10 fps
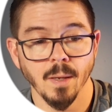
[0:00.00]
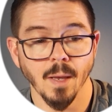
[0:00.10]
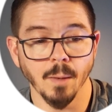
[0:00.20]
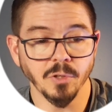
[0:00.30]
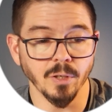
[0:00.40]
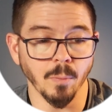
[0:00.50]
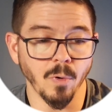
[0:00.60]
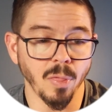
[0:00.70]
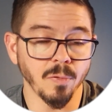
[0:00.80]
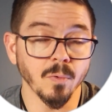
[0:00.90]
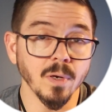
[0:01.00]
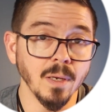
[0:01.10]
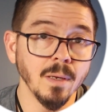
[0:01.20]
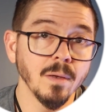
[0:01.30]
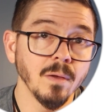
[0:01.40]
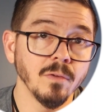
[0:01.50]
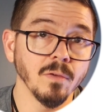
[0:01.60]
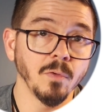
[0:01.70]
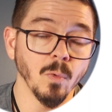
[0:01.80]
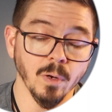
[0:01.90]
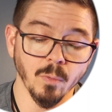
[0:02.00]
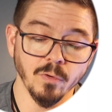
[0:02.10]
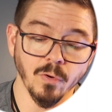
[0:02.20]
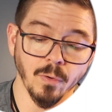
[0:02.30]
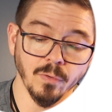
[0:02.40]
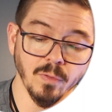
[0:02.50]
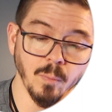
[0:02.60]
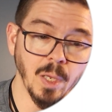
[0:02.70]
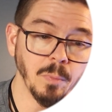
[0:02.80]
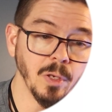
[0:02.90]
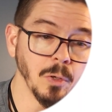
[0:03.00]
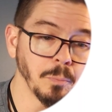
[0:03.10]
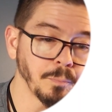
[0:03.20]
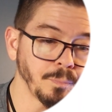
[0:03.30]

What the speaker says: Option number 3 is if you want to return to the main menu.